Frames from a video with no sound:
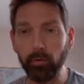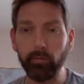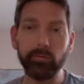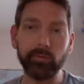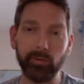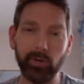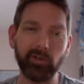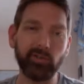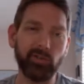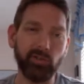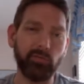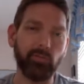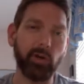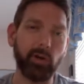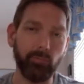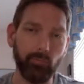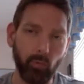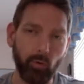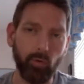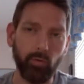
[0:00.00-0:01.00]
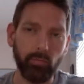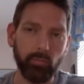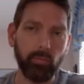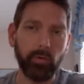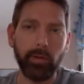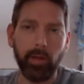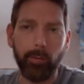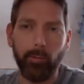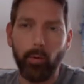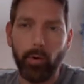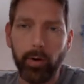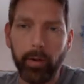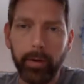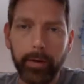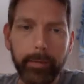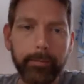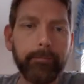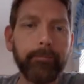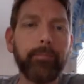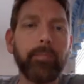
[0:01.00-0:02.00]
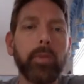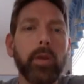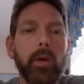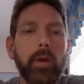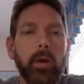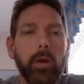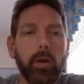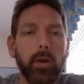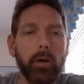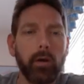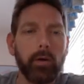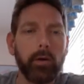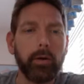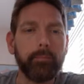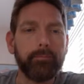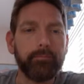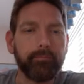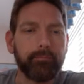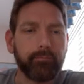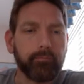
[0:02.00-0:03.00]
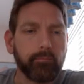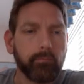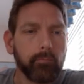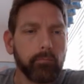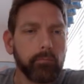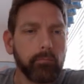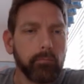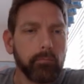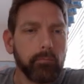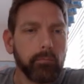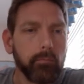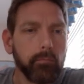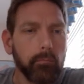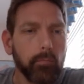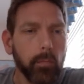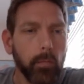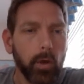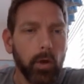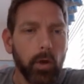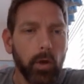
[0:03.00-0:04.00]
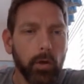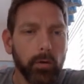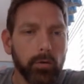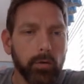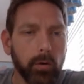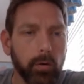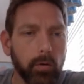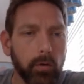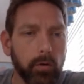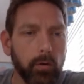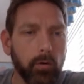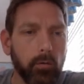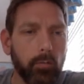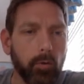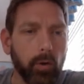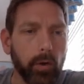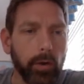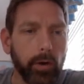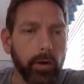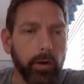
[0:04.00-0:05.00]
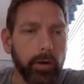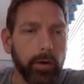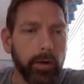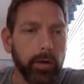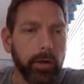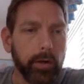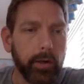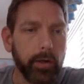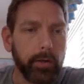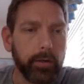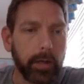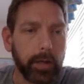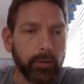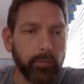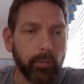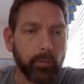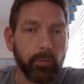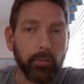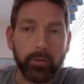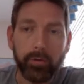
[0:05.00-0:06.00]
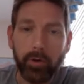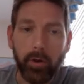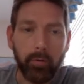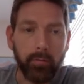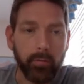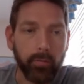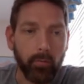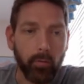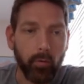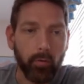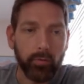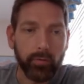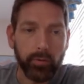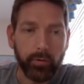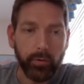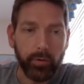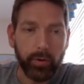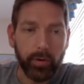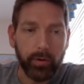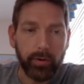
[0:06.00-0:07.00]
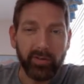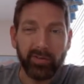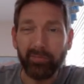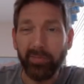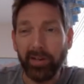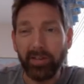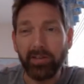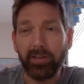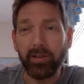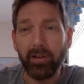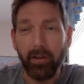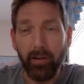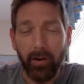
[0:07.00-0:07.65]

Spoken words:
So I should write mole with MOLE. All right. So molarity, that's what we're solving for. So here is basically our